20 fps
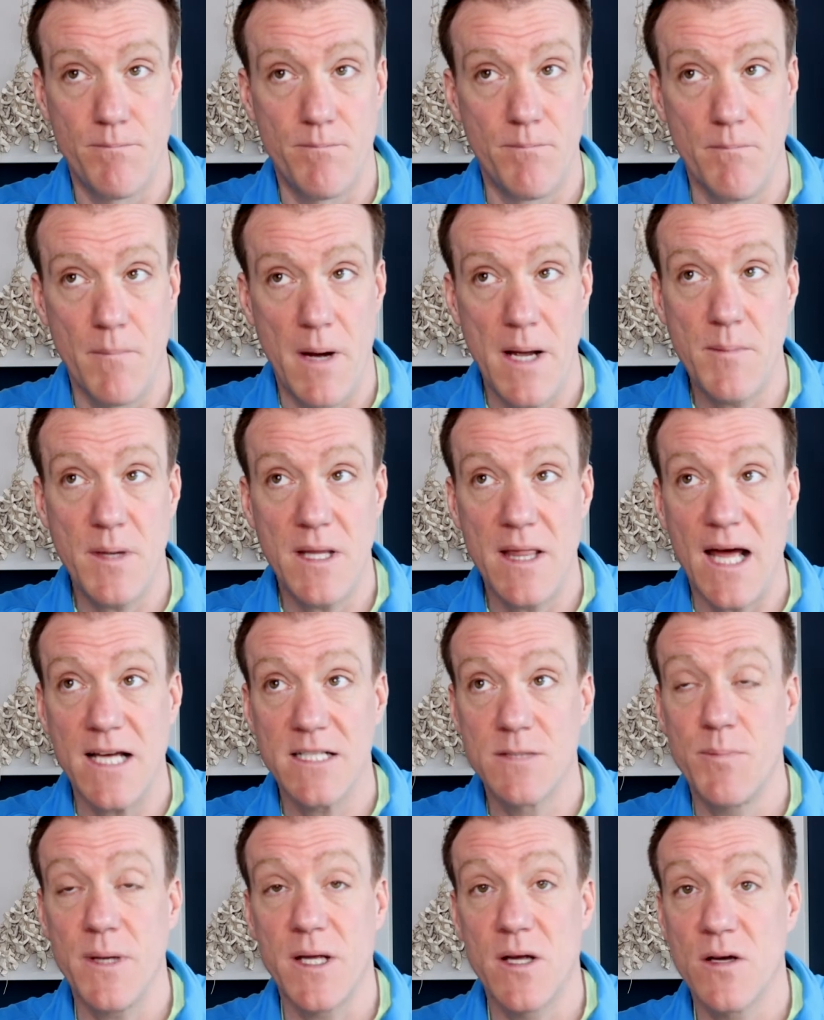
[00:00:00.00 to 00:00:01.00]
Maybe
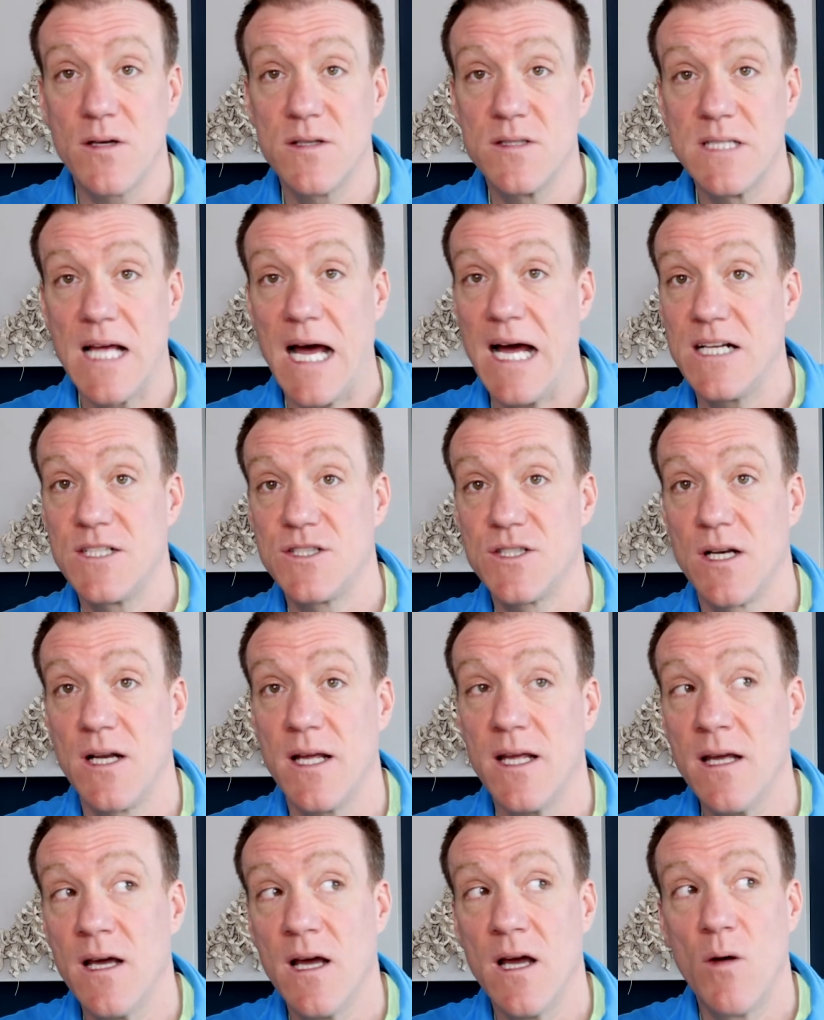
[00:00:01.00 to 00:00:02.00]
that's because
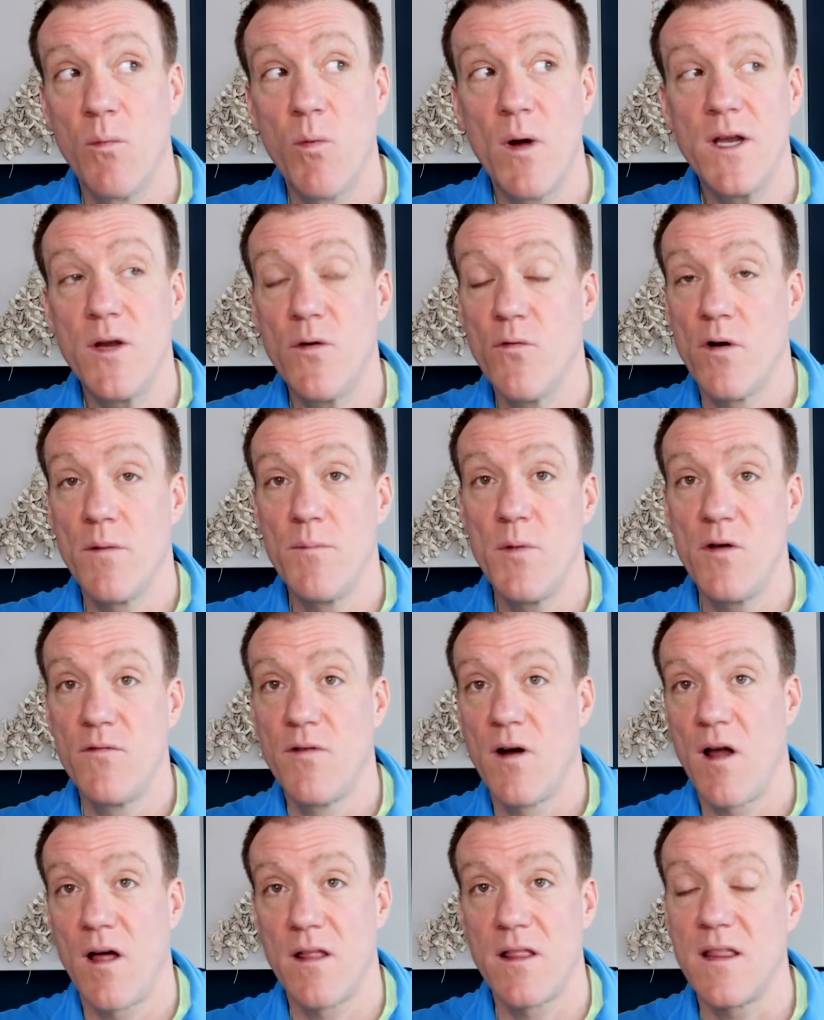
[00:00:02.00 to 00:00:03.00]
actually when you remove a
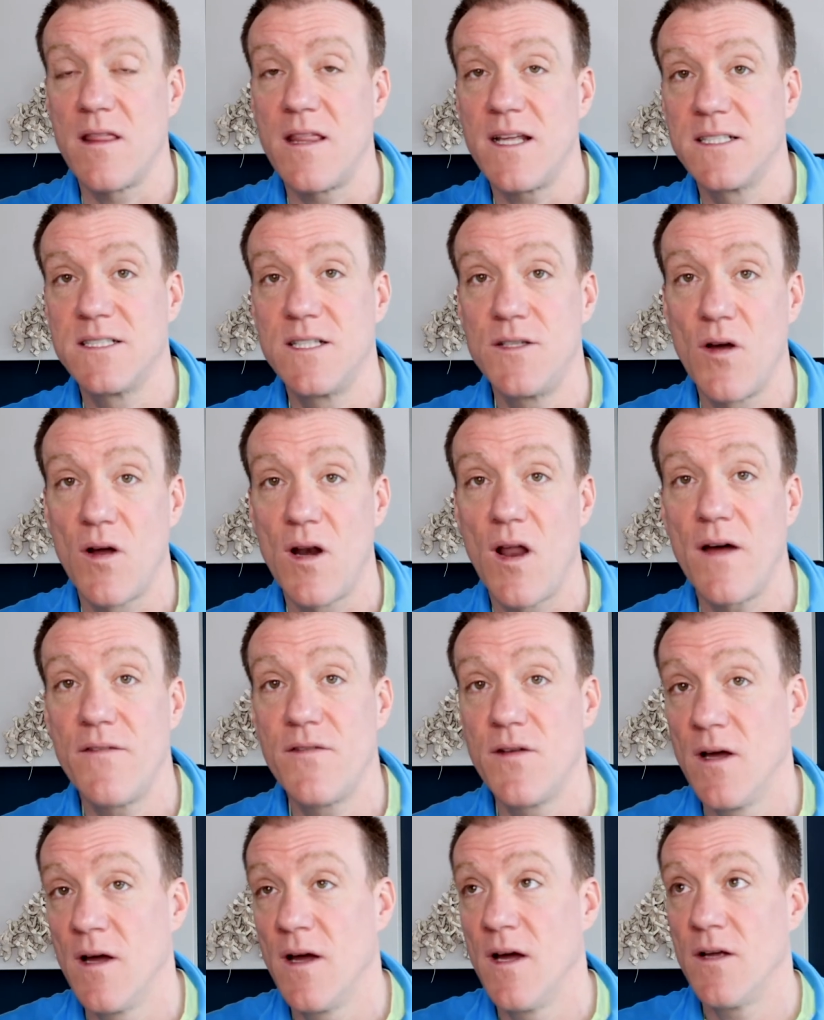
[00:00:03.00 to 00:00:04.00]
lot of the things in your life,
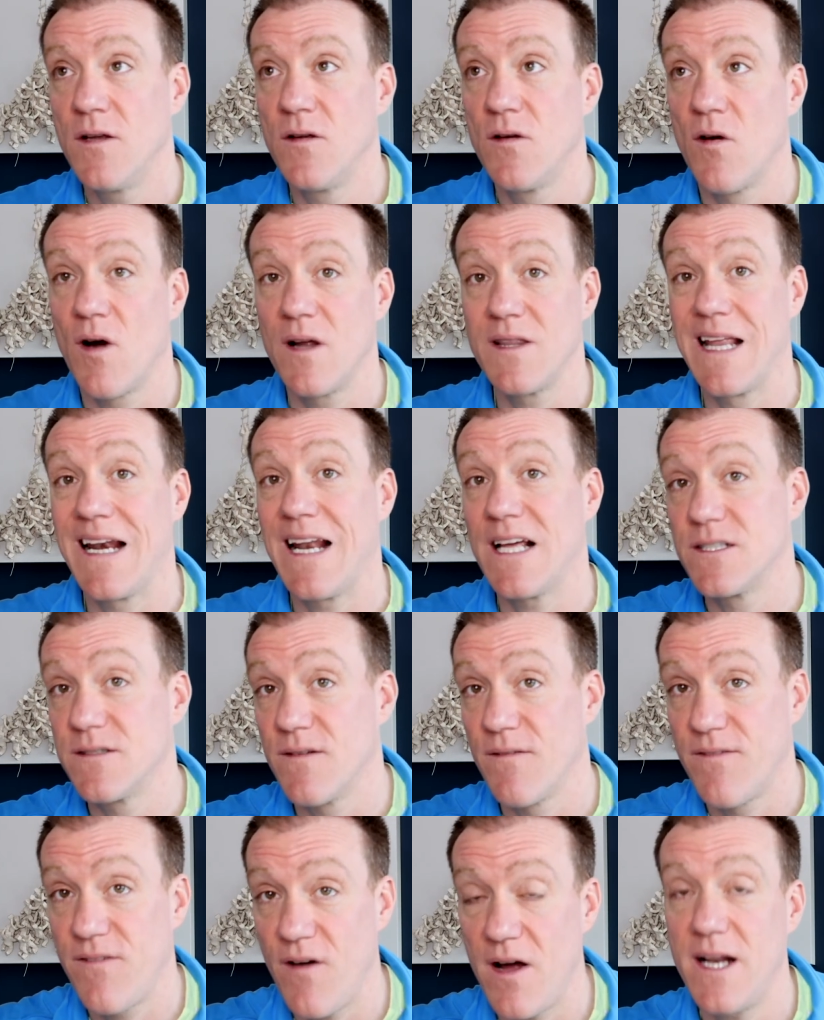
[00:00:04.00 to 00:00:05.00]
you're under less
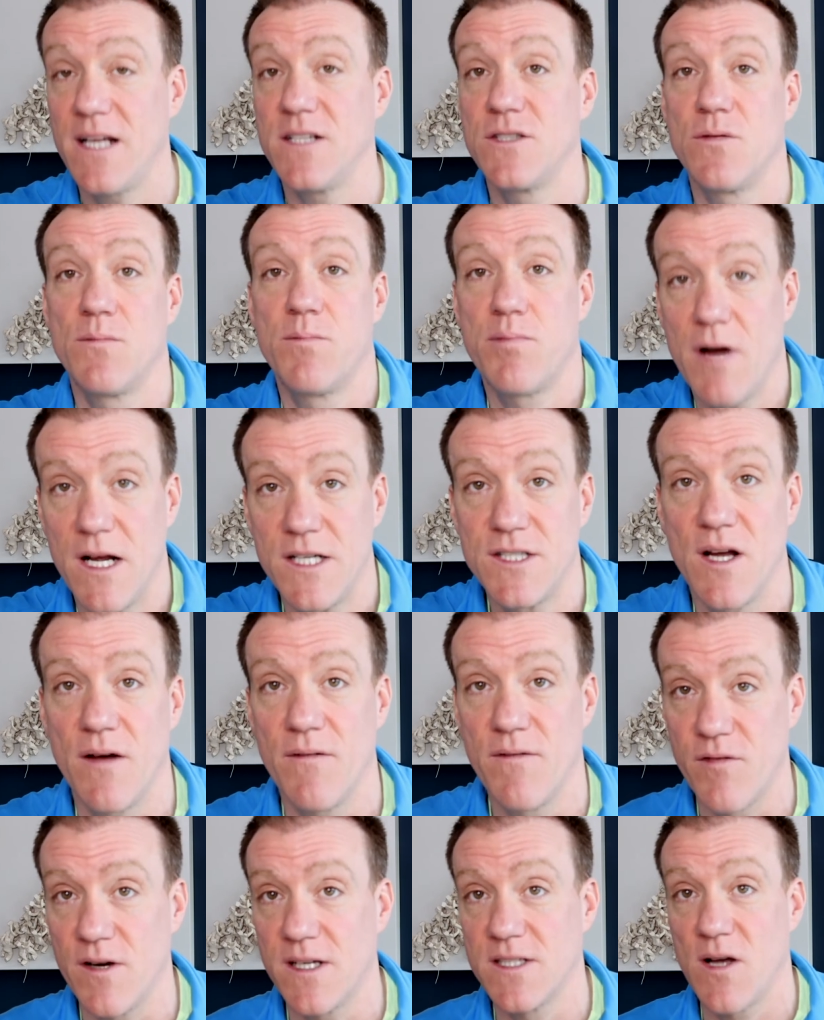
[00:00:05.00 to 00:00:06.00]
financial pressure,
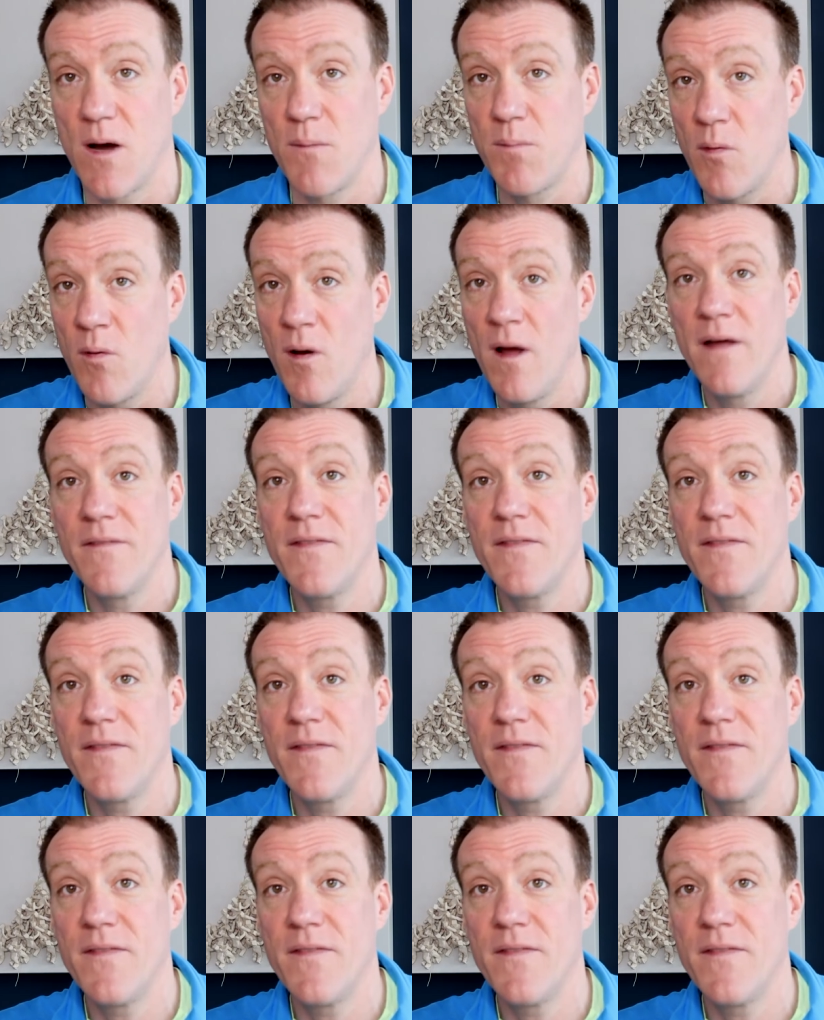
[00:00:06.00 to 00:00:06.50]
for example.